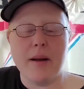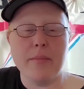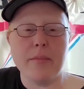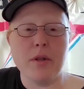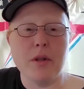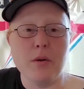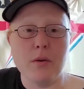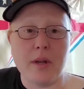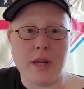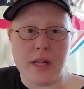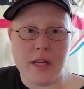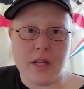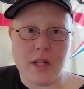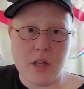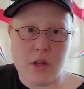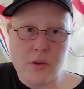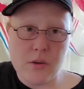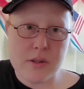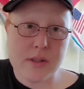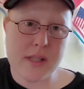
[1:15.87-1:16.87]
You can
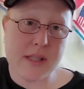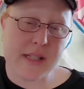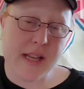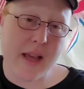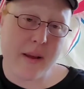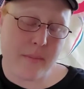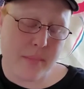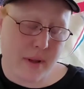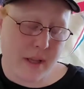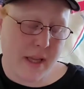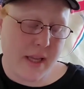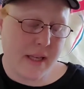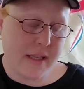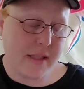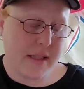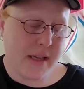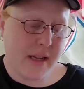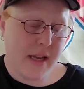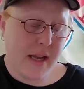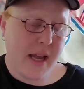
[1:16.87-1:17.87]
use the
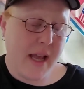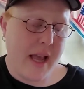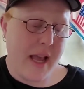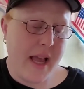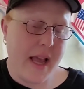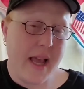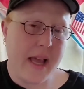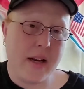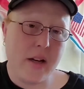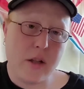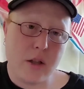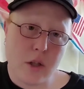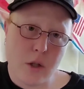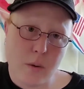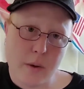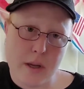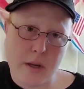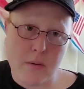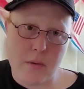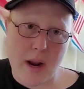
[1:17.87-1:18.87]
template and
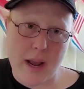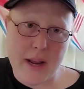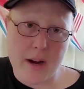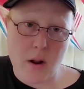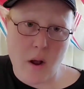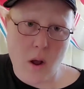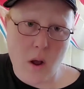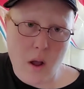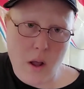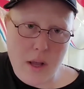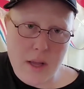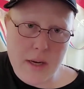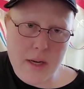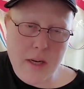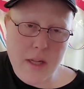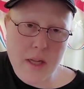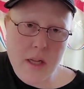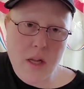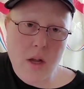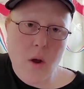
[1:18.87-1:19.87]
glue it right
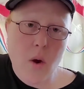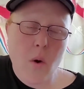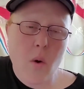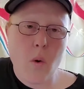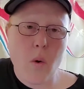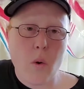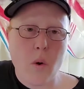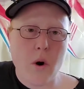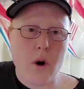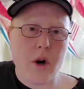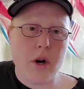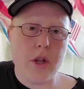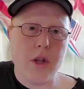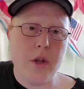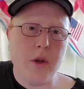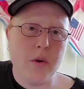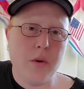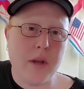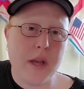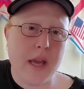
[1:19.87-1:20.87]
on, or
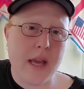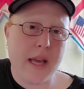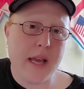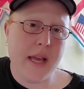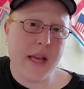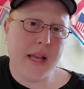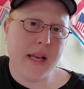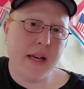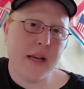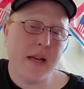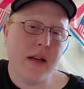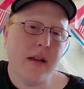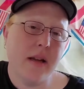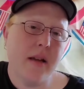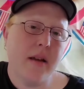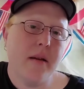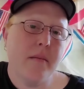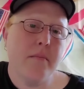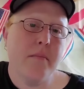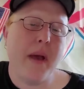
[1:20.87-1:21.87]
you can
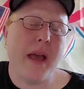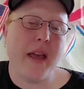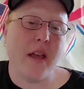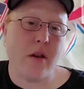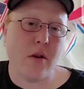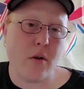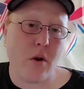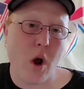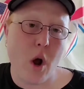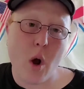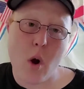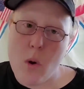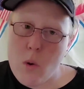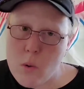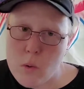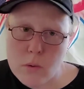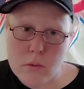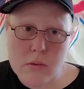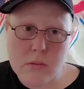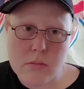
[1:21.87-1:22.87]
make your
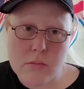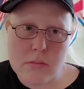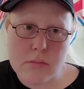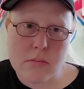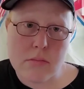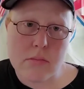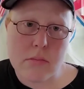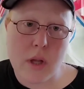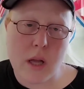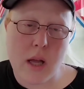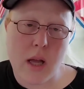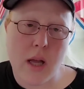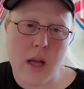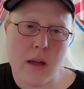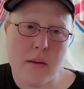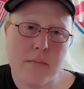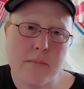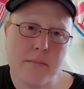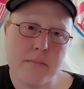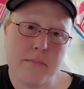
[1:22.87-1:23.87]
own
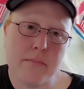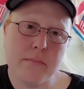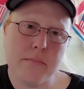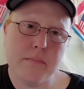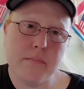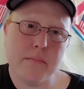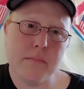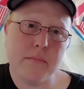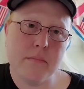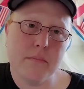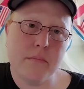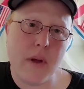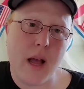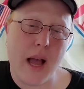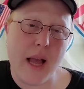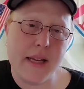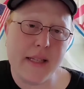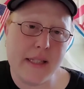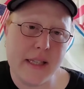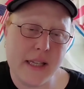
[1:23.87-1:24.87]

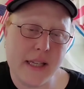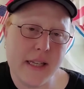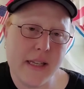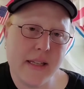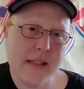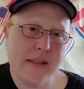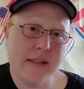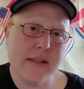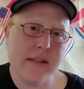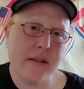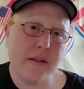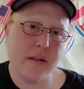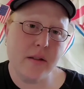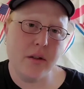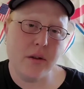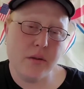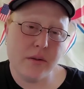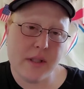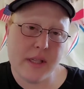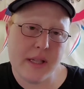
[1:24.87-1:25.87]
ideas
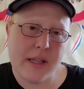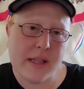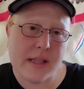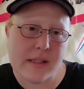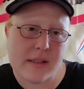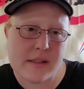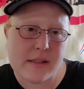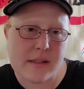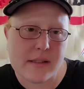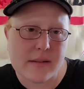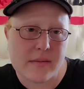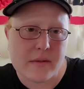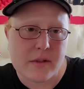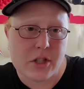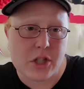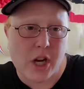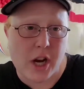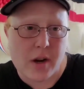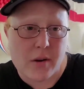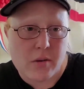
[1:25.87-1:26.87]
using this
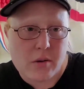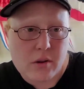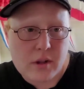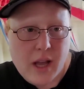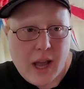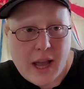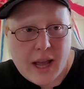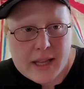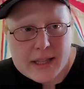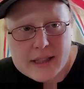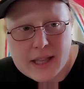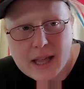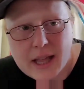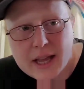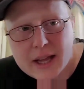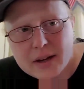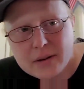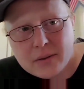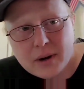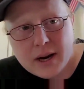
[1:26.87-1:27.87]
general
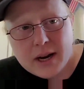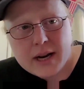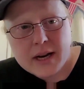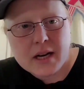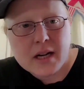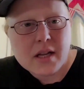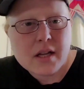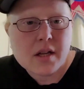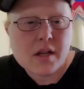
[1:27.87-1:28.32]
guideline, right?